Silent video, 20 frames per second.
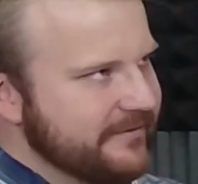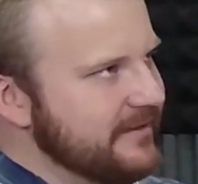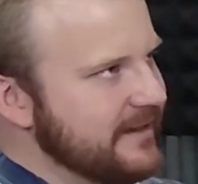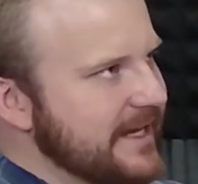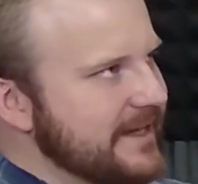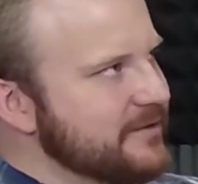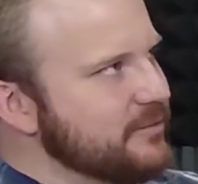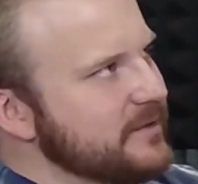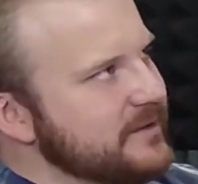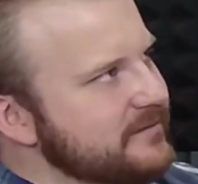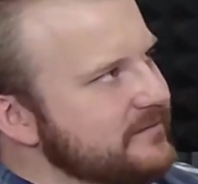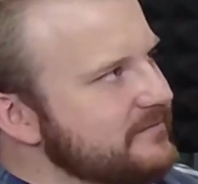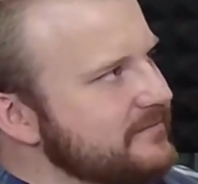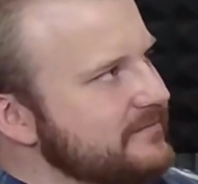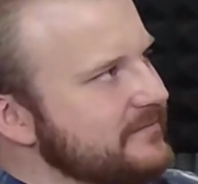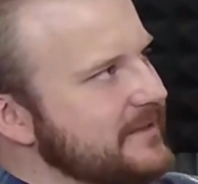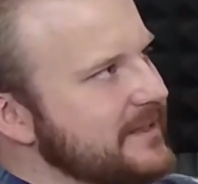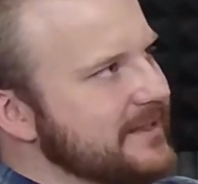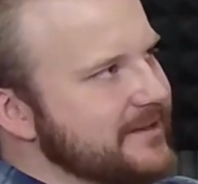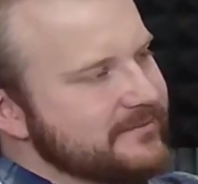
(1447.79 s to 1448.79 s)
and that's what
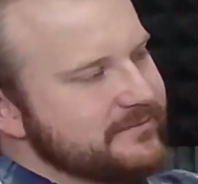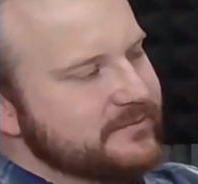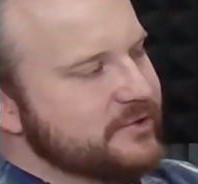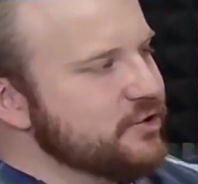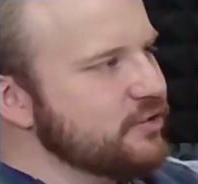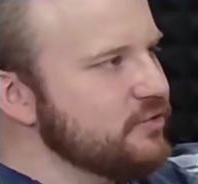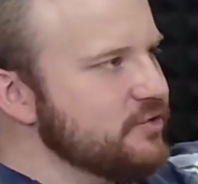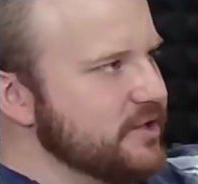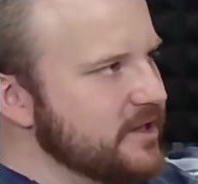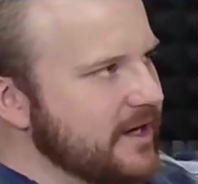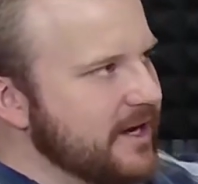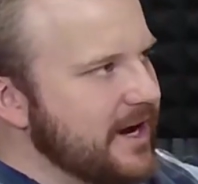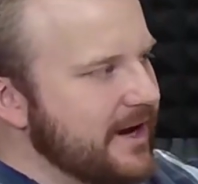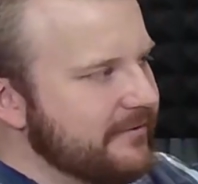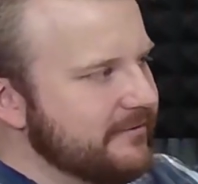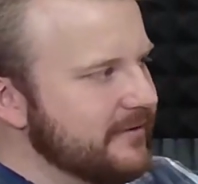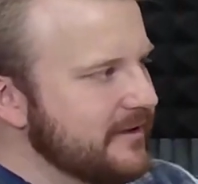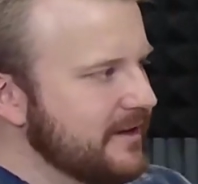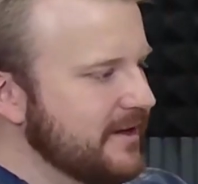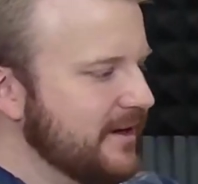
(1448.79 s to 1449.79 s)
shoots you off.